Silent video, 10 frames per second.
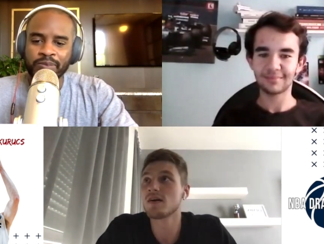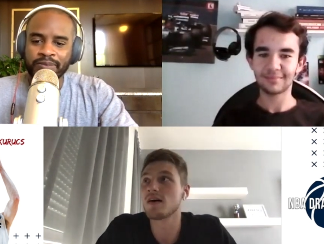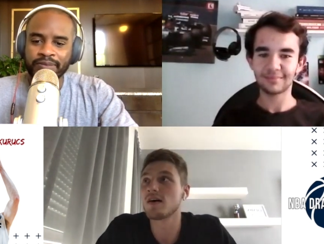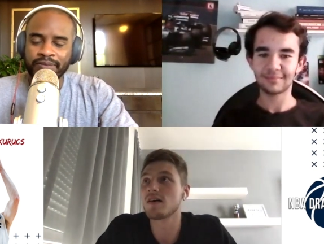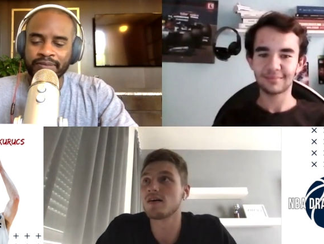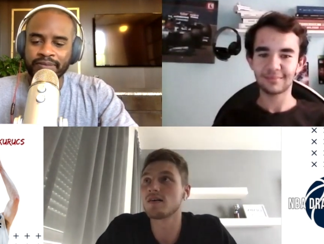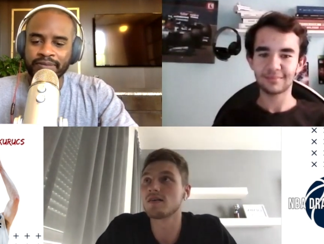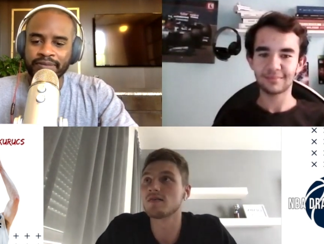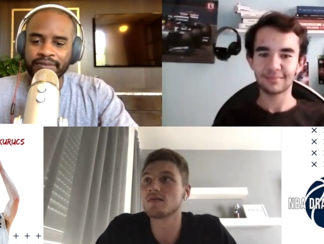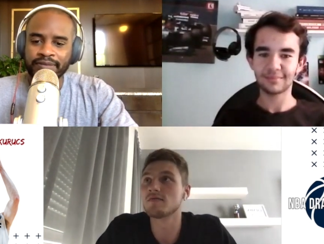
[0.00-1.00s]

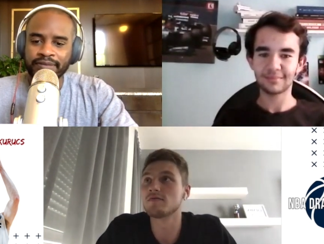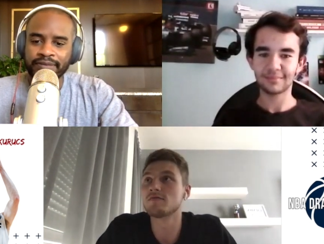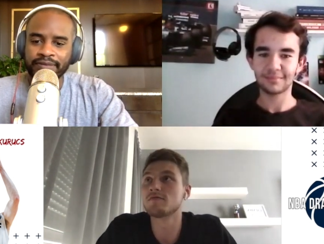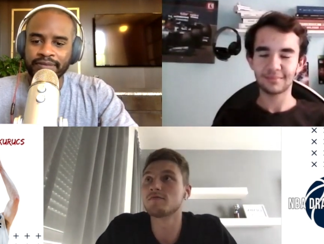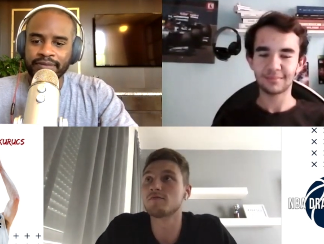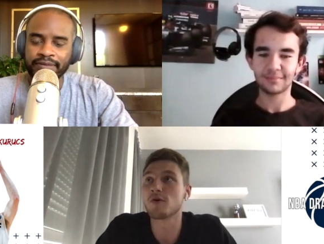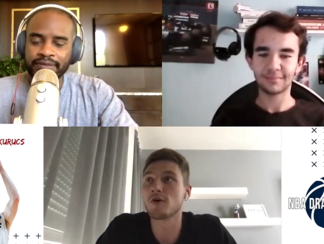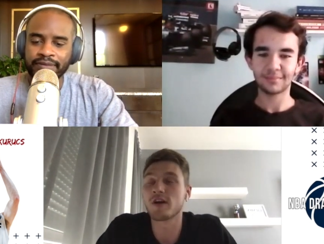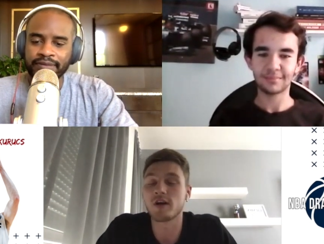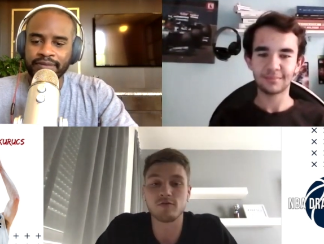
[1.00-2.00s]
Speaker 1: Uh...
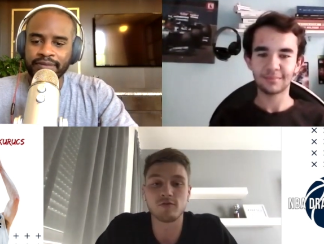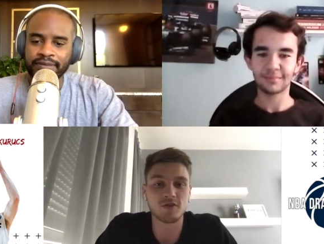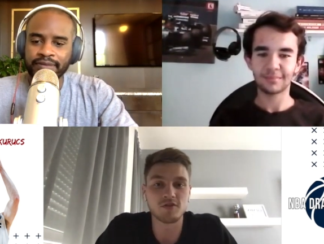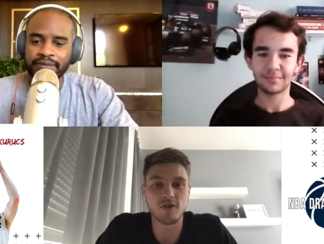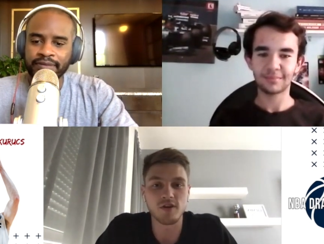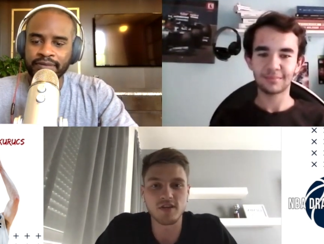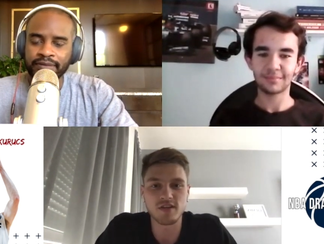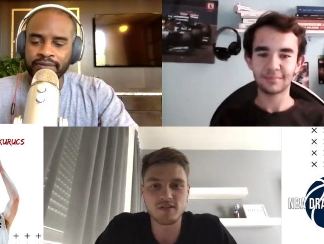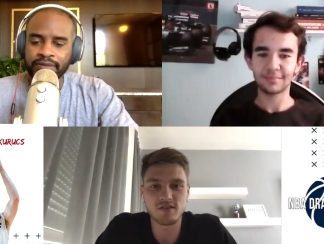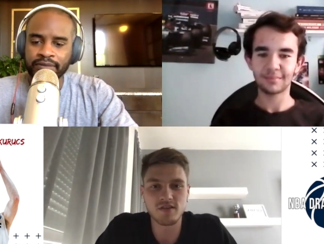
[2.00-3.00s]
Point guard would be
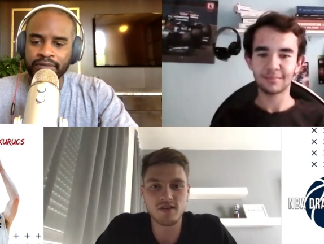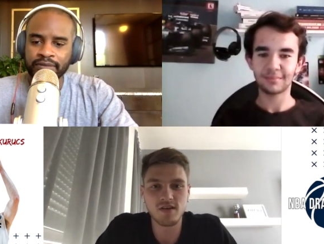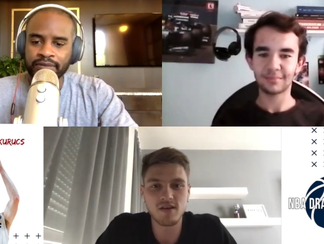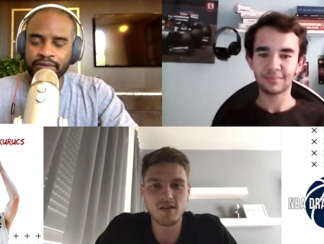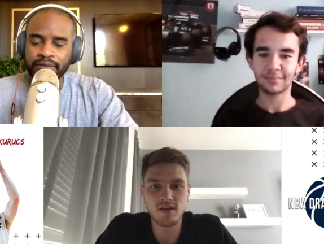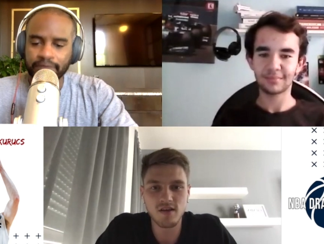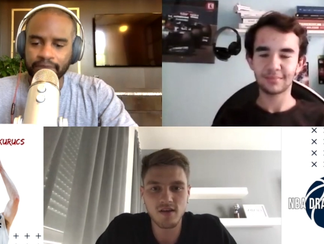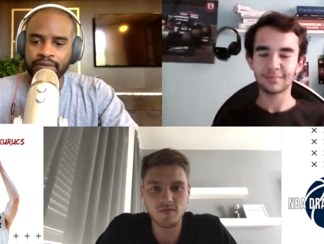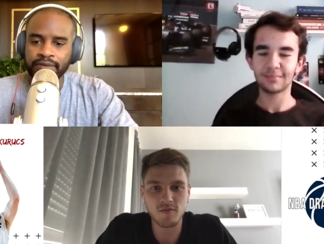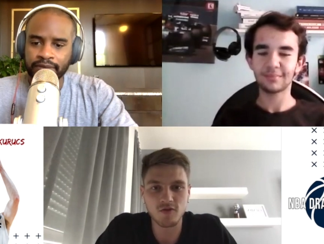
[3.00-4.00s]
Strelnjieks,
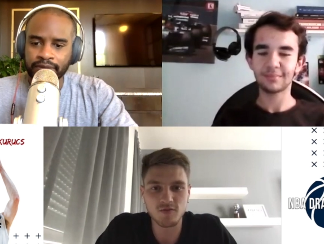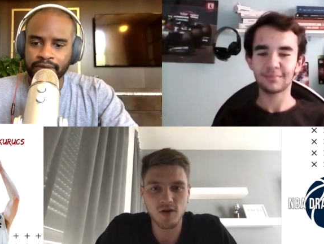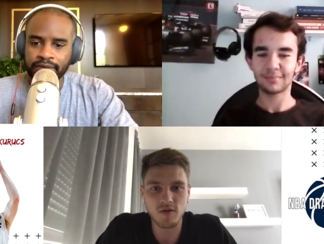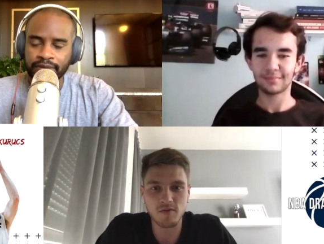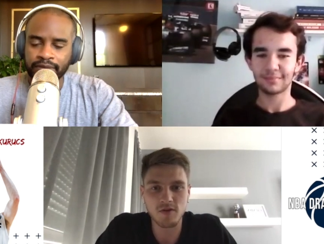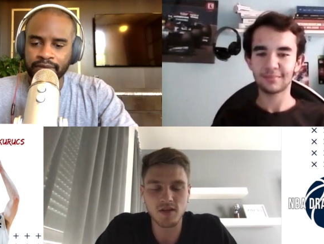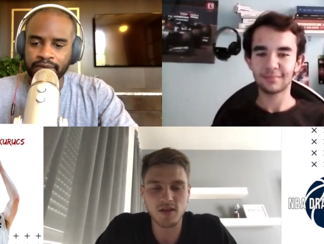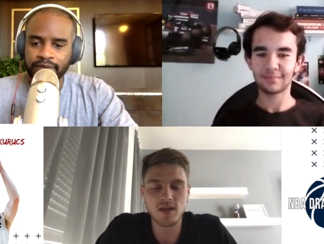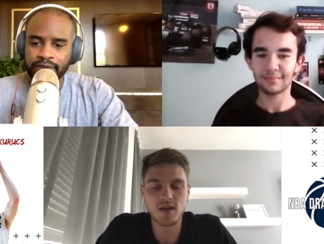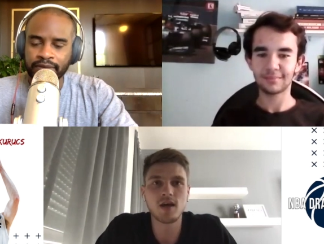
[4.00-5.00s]
most probably.
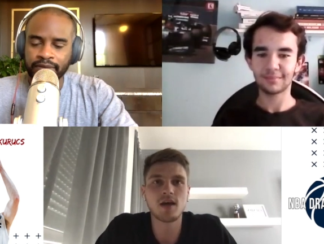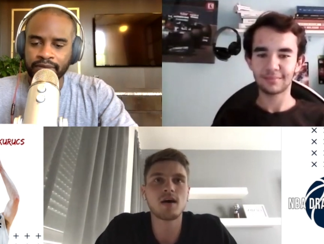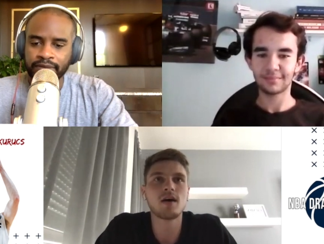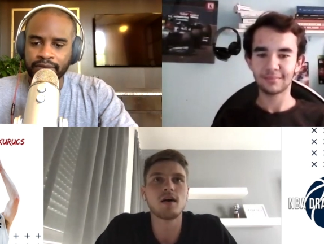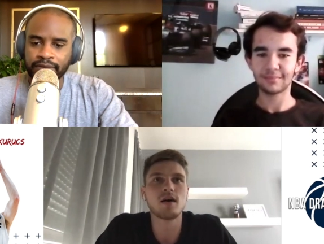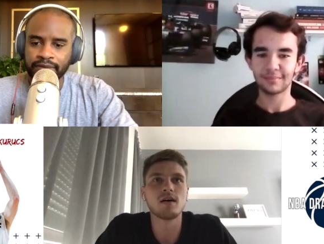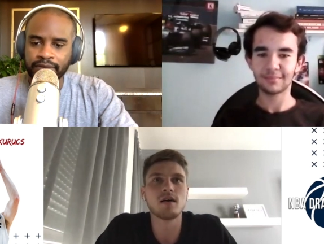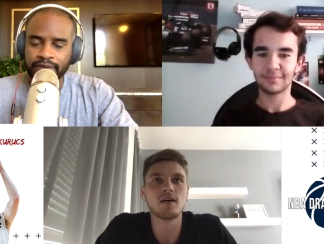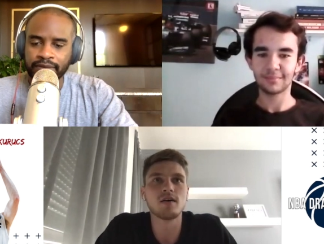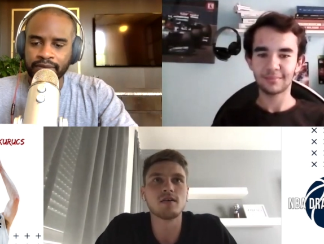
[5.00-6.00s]

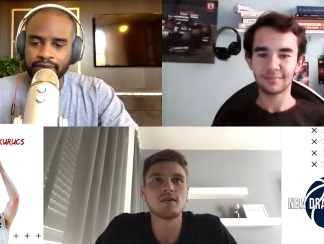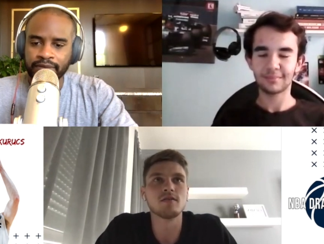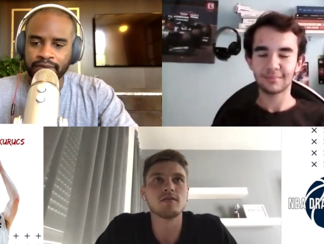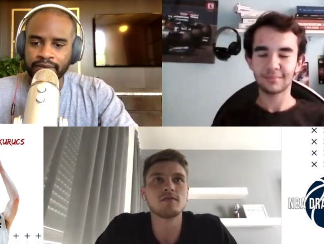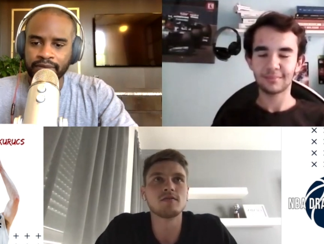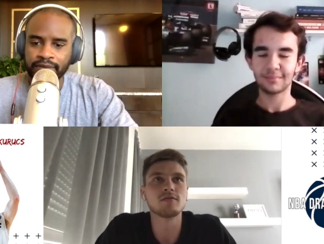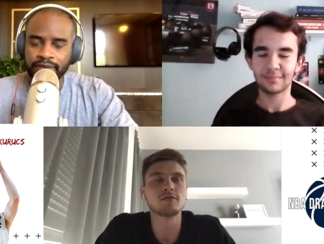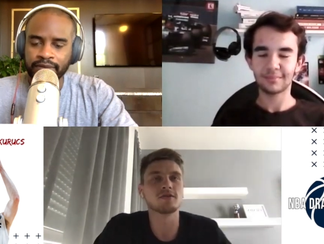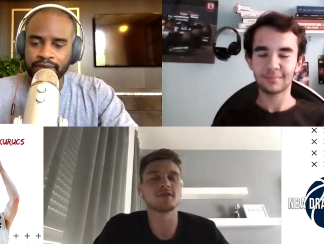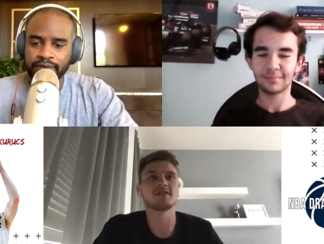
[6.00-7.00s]
Uh,
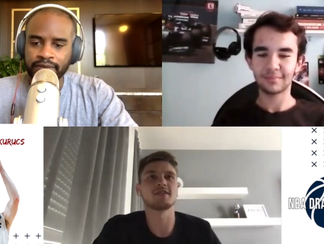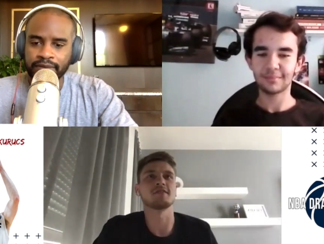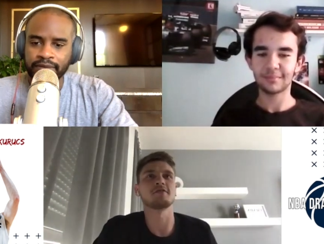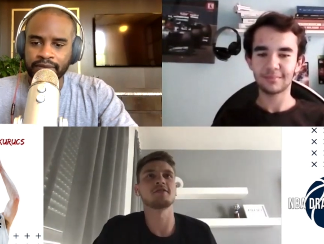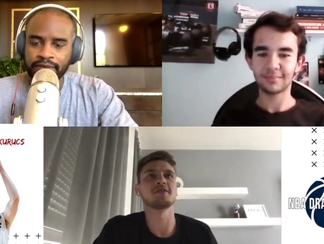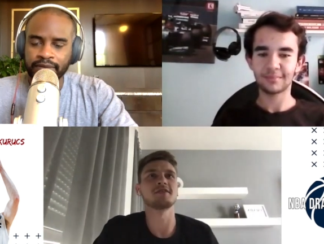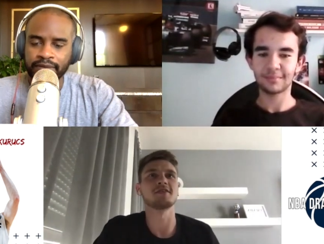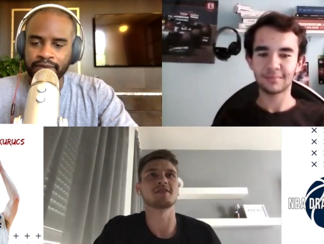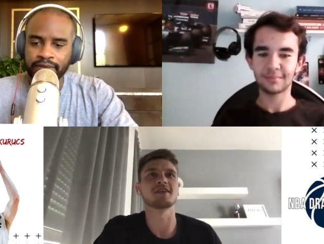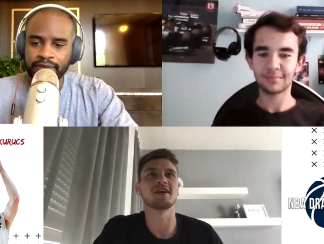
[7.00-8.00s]
oh, the stuff.
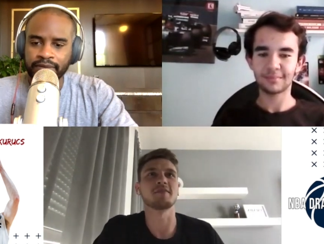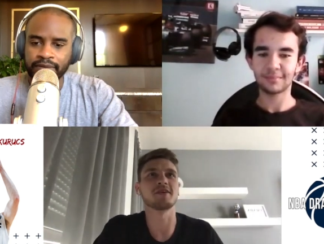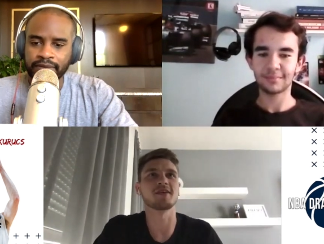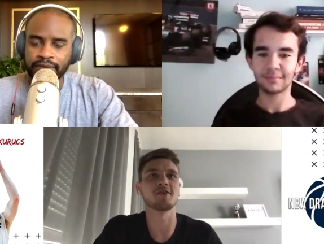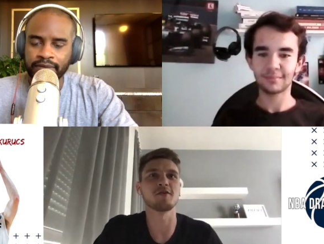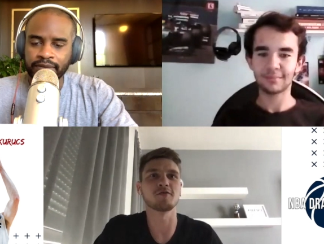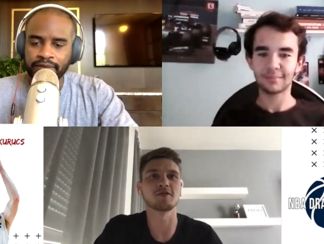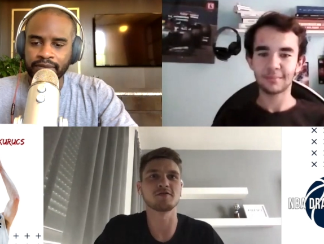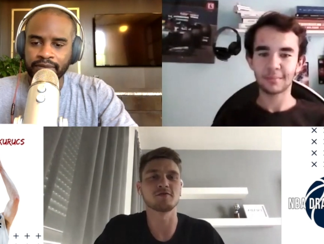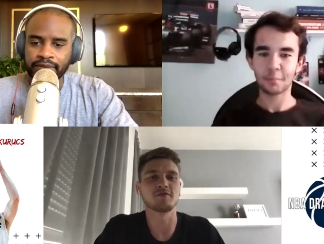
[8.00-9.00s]
Okay, I'm gonna go
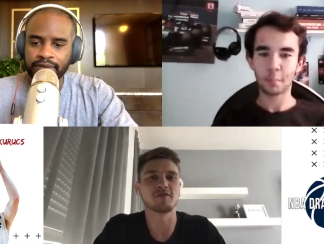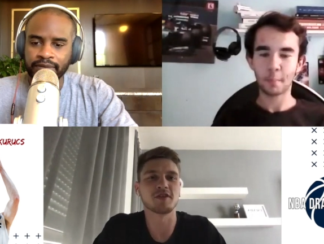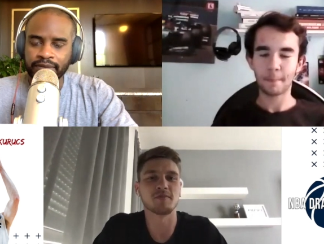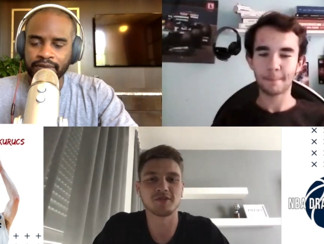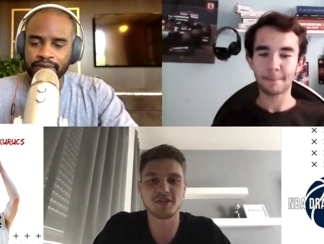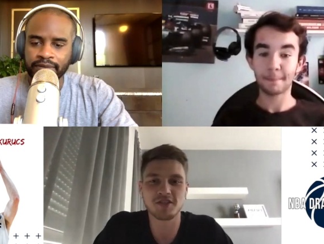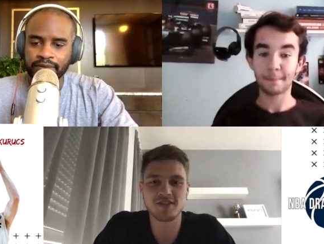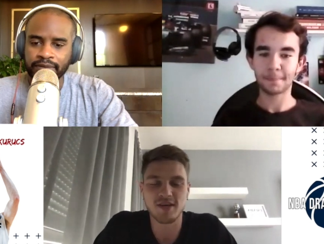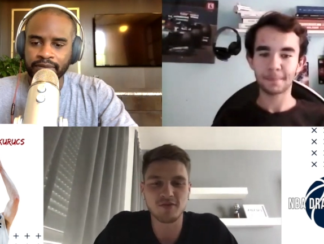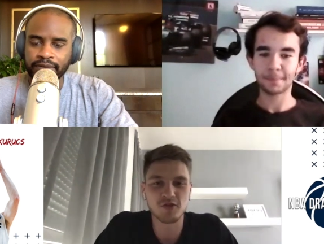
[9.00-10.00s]
with, with the
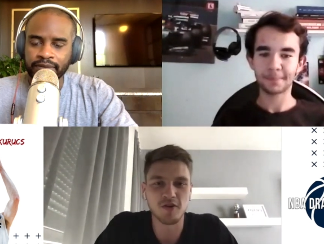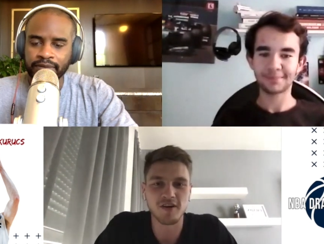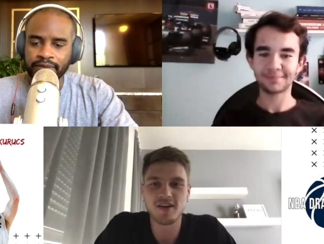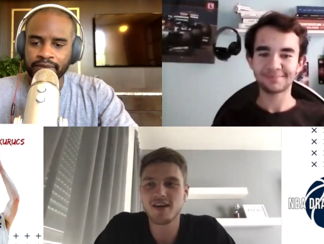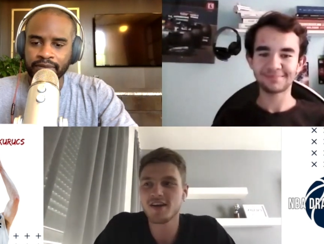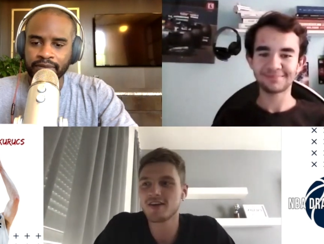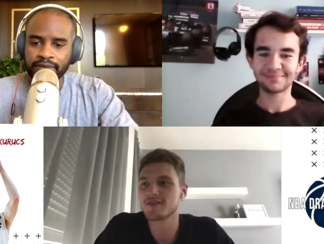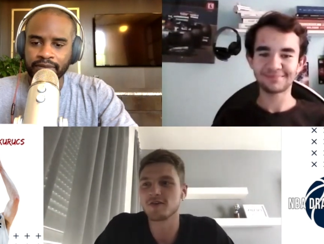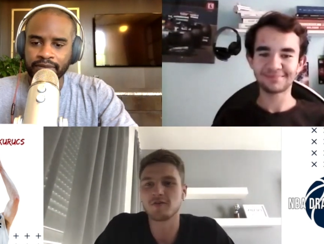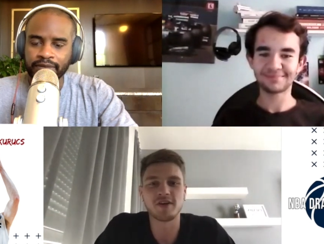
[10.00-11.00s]
positions, I'm sure.
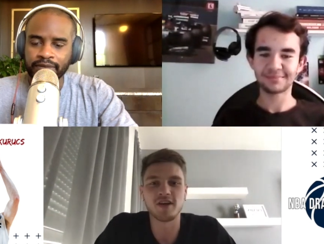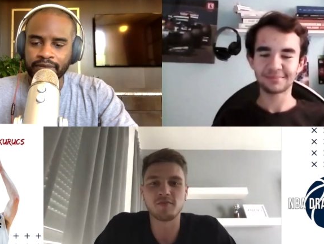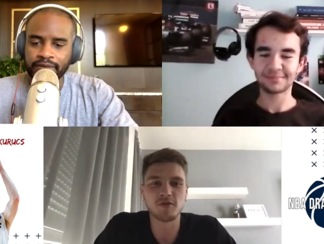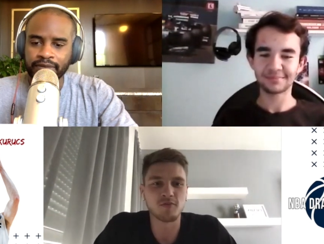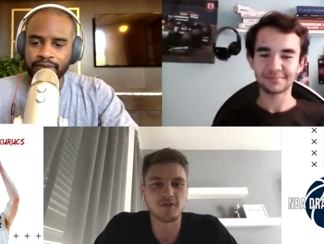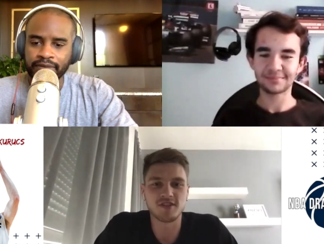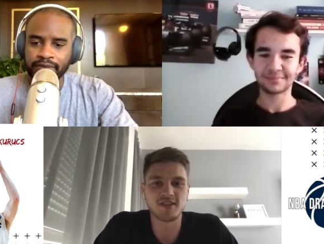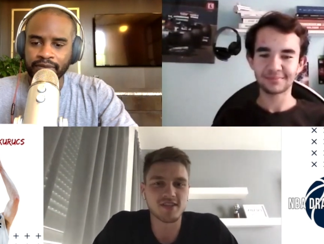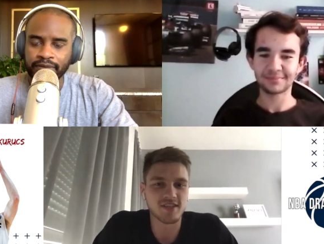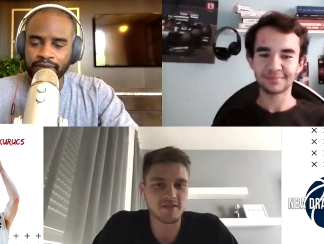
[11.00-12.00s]
So we're gonna put
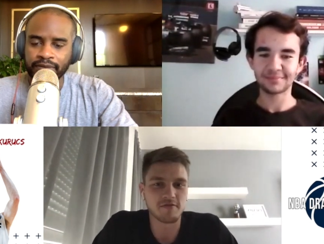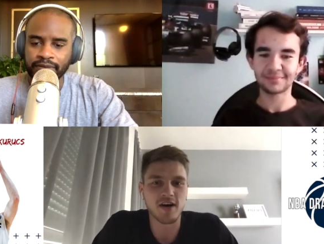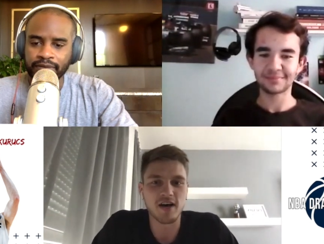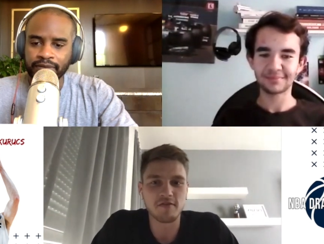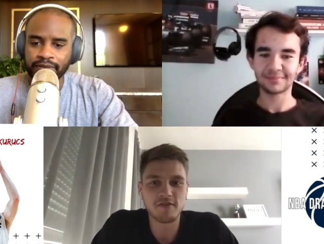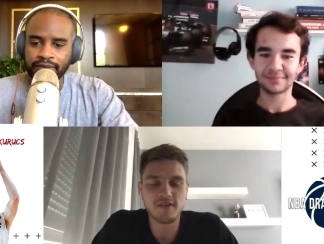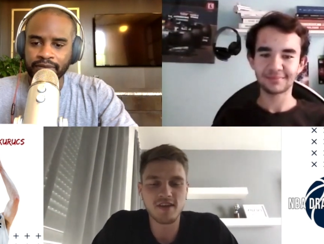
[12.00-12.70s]
Porzingis as a five.